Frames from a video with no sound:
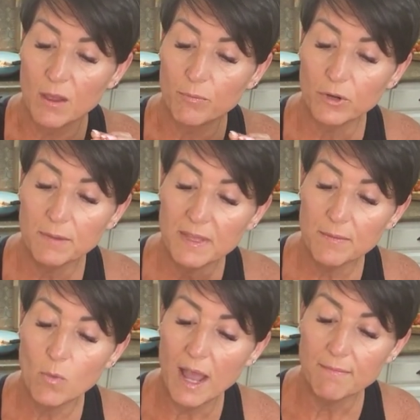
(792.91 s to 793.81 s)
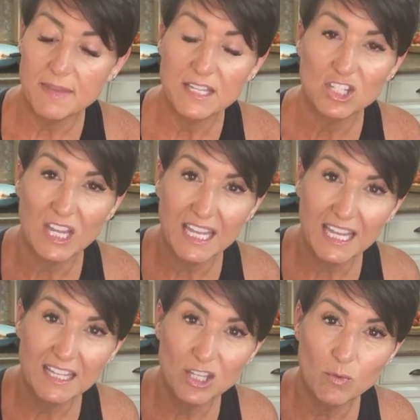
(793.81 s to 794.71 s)
premium white meat
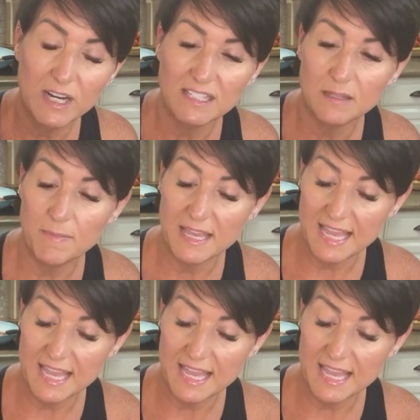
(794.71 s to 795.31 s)
chicken. You want it to be